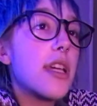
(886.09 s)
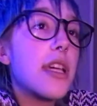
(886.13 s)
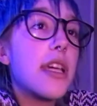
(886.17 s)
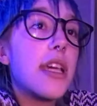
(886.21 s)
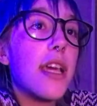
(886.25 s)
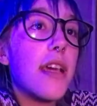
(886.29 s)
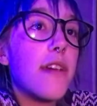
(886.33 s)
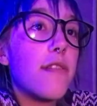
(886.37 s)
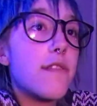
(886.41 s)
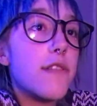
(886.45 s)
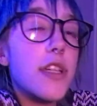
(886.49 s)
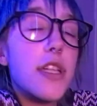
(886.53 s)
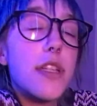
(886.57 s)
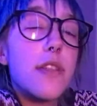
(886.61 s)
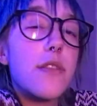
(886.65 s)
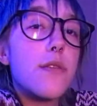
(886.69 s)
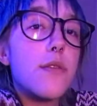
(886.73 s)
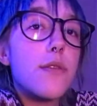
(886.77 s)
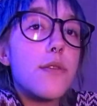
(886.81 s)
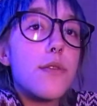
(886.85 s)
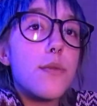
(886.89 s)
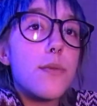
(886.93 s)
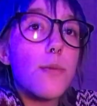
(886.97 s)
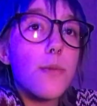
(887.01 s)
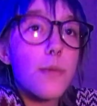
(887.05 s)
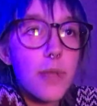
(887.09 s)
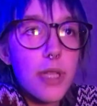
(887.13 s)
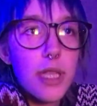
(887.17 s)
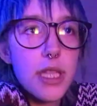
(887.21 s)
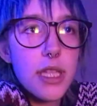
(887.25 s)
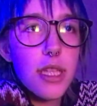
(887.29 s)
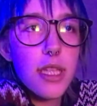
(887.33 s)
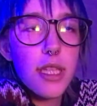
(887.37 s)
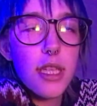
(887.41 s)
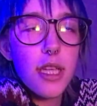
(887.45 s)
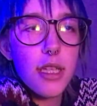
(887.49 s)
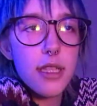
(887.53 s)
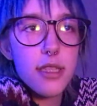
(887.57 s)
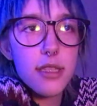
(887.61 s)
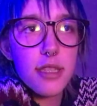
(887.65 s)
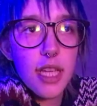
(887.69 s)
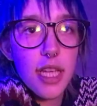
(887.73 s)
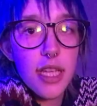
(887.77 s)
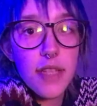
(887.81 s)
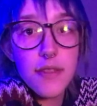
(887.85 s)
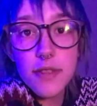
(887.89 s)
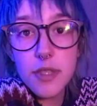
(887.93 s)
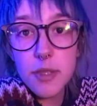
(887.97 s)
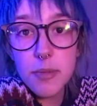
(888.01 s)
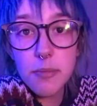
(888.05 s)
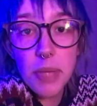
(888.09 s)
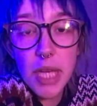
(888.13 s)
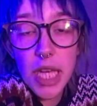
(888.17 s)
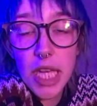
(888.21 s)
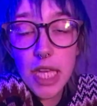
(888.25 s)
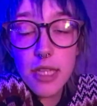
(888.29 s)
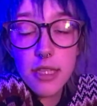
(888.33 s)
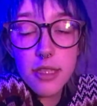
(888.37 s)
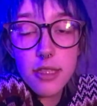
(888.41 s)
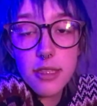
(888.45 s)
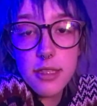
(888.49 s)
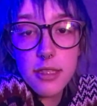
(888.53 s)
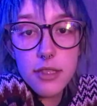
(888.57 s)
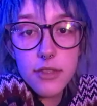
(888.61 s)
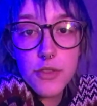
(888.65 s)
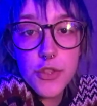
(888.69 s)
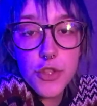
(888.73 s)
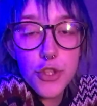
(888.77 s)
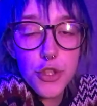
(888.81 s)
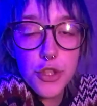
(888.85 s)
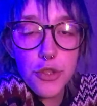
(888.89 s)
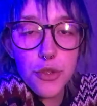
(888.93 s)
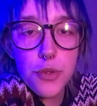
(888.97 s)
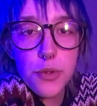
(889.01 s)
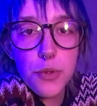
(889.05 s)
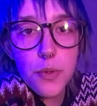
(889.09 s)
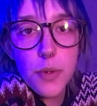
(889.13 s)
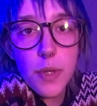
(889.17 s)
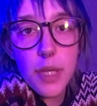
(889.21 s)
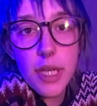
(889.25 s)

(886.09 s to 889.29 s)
given really a safe space to